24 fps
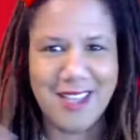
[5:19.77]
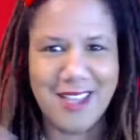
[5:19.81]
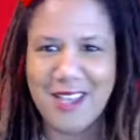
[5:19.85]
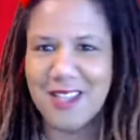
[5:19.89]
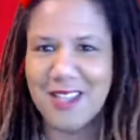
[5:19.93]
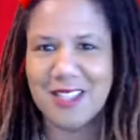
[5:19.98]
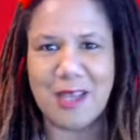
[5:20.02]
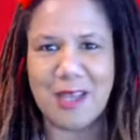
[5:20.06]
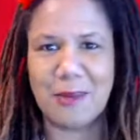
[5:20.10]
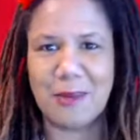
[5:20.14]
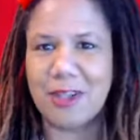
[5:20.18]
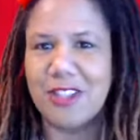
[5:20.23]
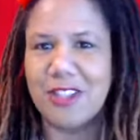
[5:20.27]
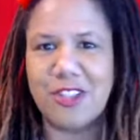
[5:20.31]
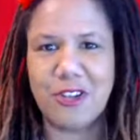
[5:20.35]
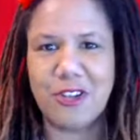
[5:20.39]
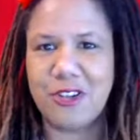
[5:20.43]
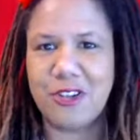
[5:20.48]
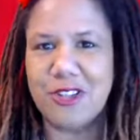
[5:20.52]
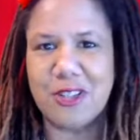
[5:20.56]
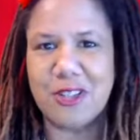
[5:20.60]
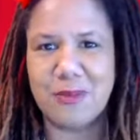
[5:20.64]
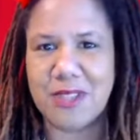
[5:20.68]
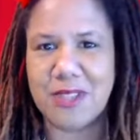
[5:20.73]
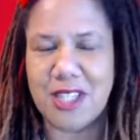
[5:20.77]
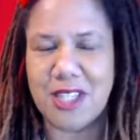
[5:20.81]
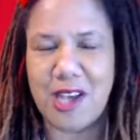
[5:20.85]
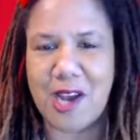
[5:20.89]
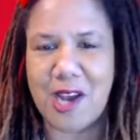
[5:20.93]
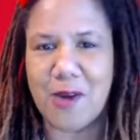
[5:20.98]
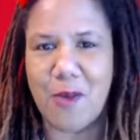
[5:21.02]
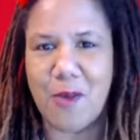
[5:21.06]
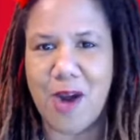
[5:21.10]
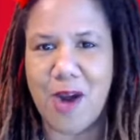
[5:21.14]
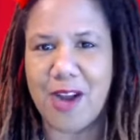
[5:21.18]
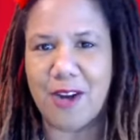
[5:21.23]
so I'm going to show you some
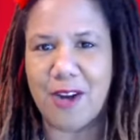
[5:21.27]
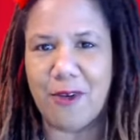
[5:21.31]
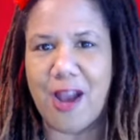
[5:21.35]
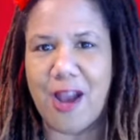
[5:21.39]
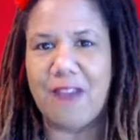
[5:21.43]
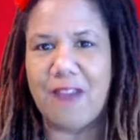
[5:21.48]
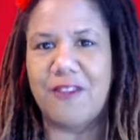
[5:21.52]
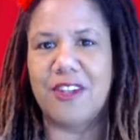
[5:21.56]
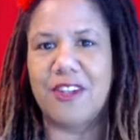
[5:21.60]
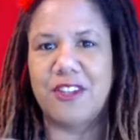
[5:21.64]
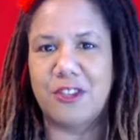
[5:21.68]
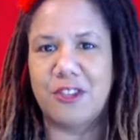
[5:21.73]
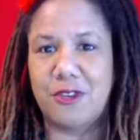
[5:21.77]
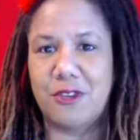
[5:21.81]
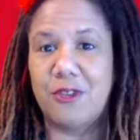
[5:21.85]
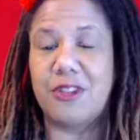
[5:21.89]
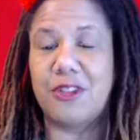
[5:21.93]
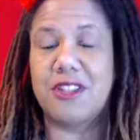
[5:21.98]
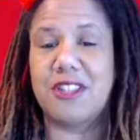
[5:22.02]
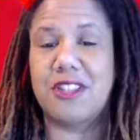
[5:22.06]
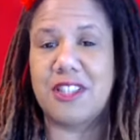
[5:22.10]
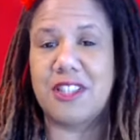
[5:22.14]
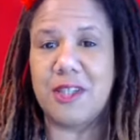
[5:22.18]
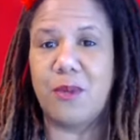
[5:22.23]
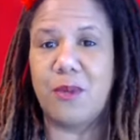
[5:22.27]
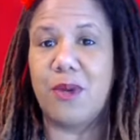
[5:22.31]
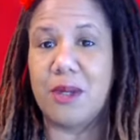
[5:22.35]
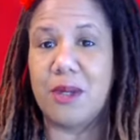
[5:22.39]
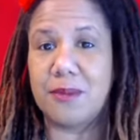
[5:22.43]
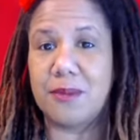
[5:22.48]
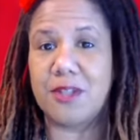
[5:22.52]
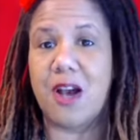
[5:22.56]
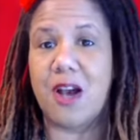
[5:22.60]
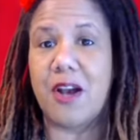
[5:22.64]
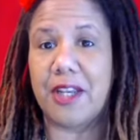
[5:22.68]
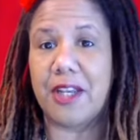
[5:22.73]
DIY graphics so you can see what
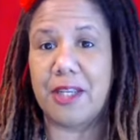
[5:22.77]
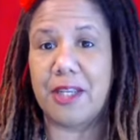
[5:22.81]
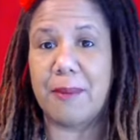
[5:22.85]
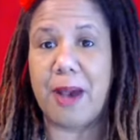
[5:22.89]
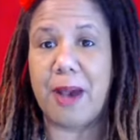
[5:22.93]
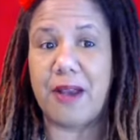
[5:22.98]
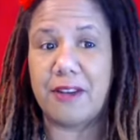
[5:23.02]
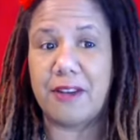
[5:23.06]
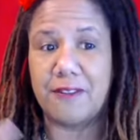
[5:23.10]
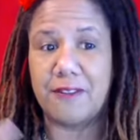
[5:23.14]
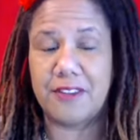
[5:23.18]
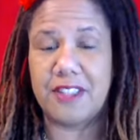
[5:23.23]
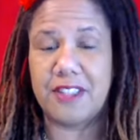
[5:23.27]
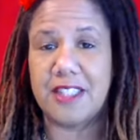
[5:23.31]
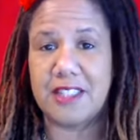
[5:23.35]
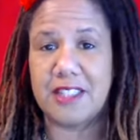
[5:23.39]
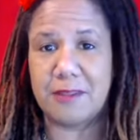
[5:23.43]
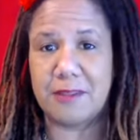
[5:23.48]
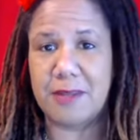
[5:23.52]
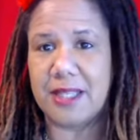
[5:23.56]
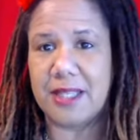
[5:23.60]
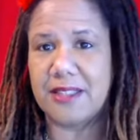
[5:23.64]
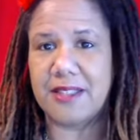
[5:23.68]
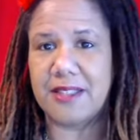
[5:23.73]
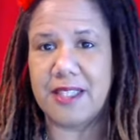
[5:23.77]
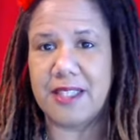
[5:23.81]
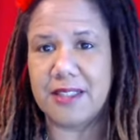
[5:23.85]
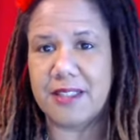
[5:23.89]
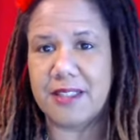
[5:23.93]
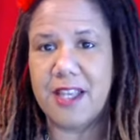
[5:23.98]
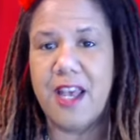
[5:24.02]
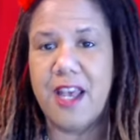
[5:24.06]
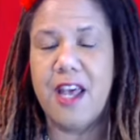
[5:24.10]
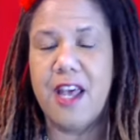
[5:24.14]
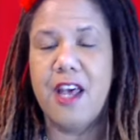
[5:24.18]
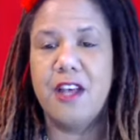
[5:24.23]
I'm talking about if it doesn't make sense.
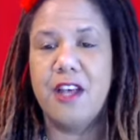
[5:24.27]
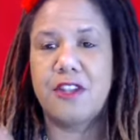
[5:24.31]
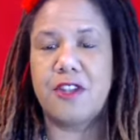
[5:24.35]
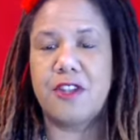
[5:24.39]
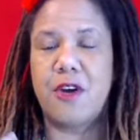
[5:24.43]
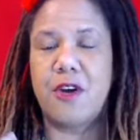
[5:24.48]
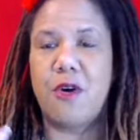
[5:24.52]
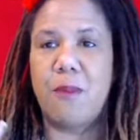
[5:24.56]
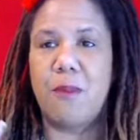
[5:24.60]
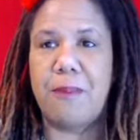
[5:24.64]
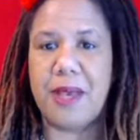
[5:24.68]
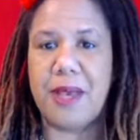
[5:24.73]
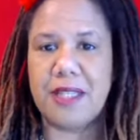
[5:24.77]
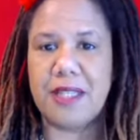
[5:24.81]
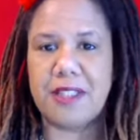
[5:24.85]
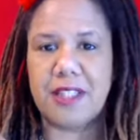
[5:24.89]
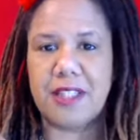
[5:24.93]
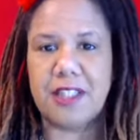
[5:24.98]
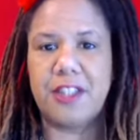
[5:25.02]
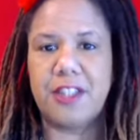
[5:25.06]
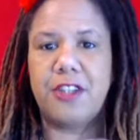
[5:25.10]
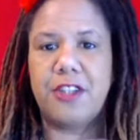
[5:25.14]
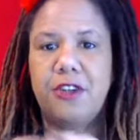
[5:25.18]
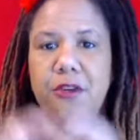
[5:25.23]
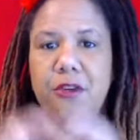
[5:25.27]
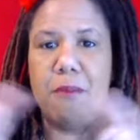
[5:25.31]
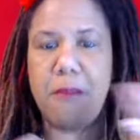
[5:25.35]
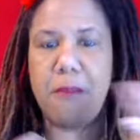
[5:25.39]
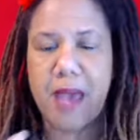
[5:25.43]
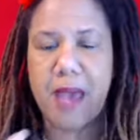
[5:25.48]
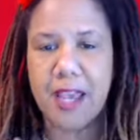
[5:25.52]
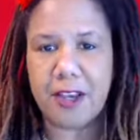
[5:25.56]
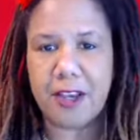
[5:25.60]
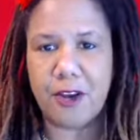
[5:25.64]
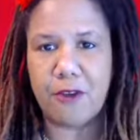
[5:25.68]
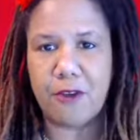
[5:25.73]
So basically, you
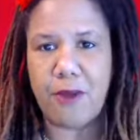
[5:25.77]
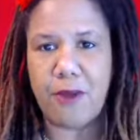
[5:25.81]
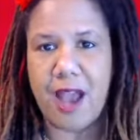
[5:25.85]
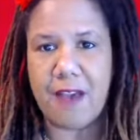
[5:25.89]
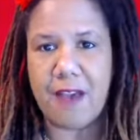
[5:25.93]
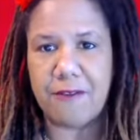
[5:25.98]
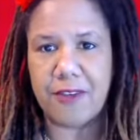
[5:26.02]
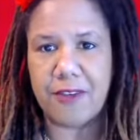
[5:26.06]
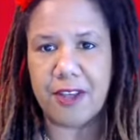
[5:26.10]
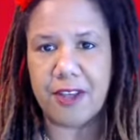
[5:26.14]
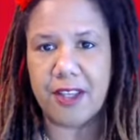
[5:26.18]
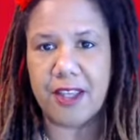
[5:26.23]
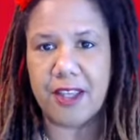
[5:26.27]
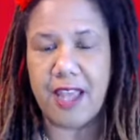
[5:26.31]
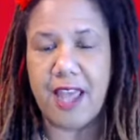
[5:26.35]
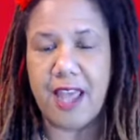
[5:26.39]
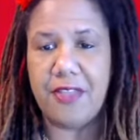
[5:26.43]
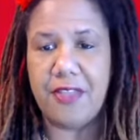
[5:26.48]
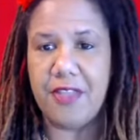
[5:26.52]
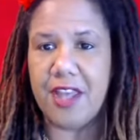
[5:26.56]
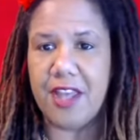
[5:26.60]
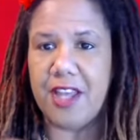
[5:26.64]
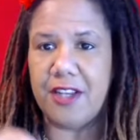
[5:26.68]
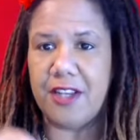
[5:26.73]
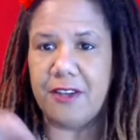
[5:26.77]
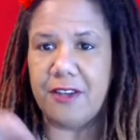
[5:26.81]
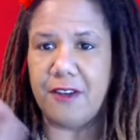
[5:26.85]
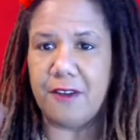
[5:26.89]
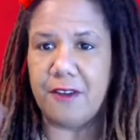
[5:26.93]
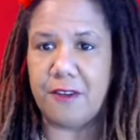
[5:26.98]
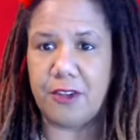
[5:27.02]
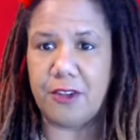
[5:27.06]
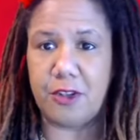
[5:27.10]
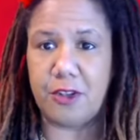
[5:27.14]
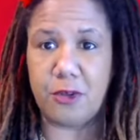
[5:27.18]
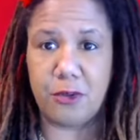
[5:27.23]
make a graphic and then
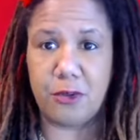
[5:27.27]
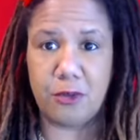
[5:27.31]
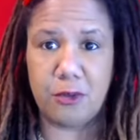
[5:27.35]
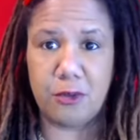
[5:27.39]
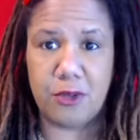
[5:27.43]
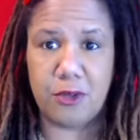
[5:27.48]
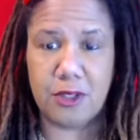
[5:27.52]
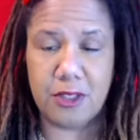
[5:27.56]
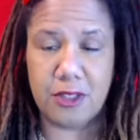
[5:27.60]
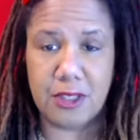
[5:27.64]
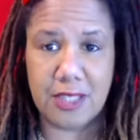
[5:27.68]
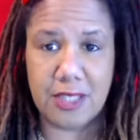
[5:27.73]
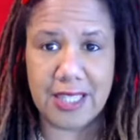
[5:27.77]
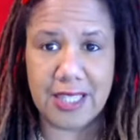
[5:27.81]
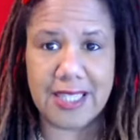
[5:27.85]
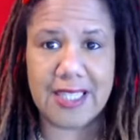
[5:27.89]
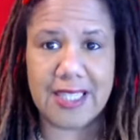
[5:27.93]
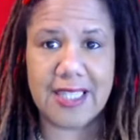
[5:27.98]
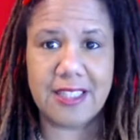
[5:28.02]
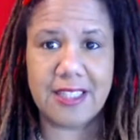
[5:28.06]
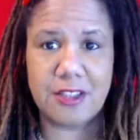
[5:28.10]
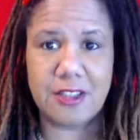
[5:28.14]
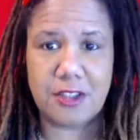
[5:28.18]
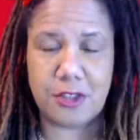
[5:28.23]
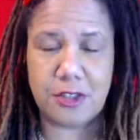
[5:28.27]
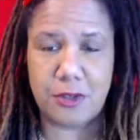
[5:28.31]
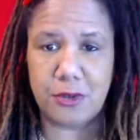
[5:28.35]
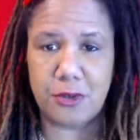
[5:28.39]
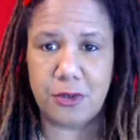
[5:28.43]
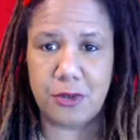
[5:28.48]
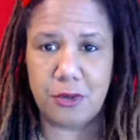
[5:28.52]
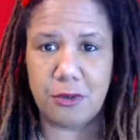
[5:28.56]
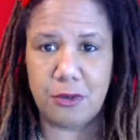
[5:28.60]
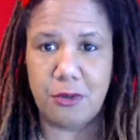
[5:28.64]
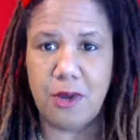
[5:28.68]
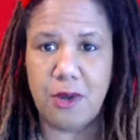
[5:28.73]
you link it
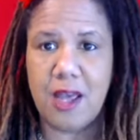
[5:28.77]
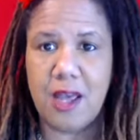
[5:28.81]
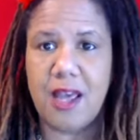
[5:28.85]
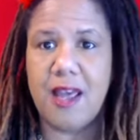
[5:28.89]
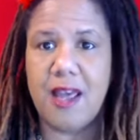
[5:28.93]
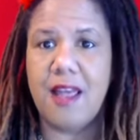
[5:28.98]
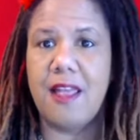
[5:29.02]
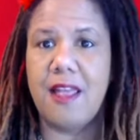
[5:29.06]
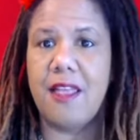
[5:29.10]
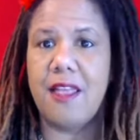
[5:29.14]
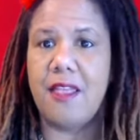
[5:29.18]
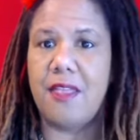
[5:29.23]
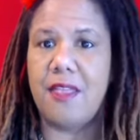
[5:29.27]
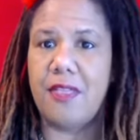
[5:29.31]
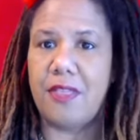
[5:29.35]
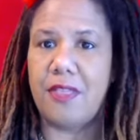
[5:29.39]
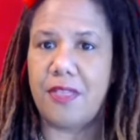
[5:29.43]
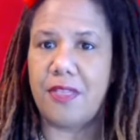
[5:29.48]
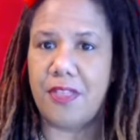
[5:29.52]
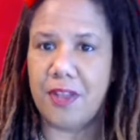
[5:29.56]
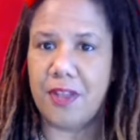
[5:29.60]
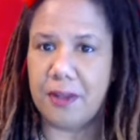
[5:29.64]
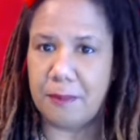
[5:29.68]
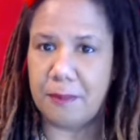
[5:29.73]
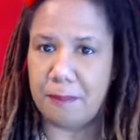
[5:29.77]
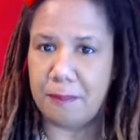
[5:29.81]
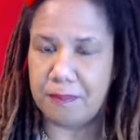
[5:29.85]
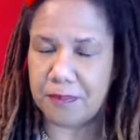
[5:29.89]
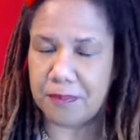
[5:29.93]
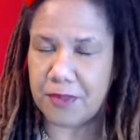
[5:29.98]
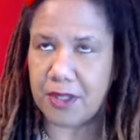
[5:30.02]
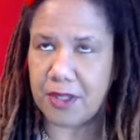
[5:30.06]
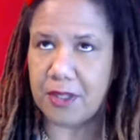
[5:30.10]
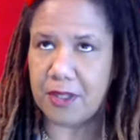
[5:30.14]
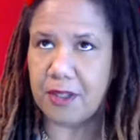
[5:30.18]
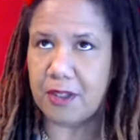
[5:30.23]
to the
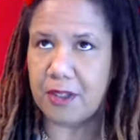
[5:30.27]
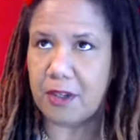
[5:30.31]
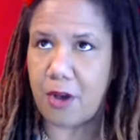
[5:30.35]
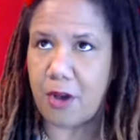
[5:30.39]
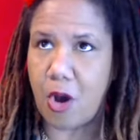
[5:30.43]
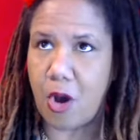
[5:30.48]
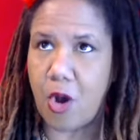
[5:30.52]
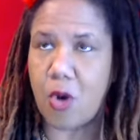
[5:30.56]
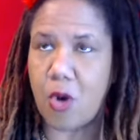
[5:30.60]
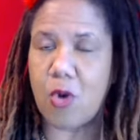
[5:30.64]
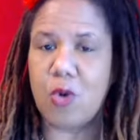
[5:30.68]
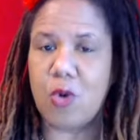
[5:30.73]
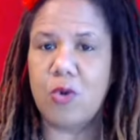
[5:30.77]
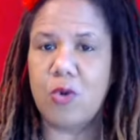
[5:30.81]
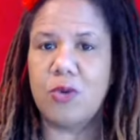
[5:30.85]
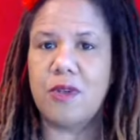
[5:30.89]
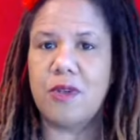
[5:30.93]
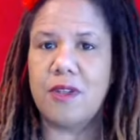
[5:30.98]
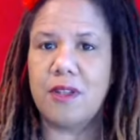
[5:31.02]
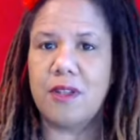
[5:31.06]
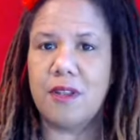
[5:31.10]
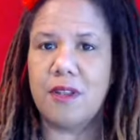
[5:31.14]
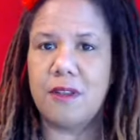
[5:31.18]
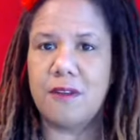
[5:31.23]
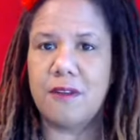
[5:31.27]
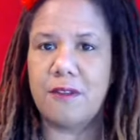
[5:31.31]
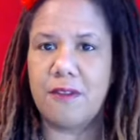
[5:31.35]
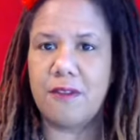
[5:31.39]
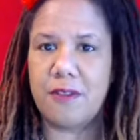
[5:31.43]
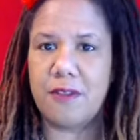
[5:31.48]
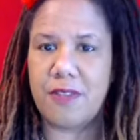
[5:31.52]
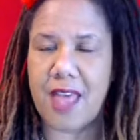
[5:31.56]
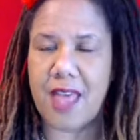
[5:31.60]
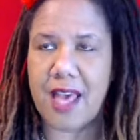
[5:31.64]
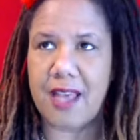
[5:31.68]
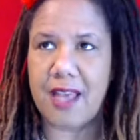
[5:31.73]
code
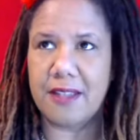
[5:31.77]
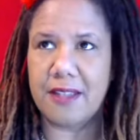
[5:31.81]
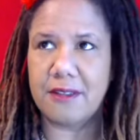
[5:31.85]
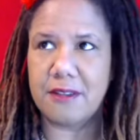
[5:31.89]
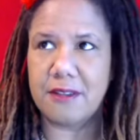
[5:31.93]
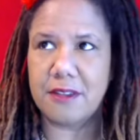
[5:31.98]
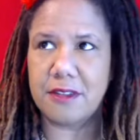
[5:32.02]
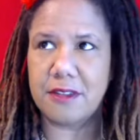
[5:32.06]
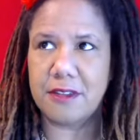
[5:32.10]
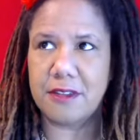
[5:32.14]
that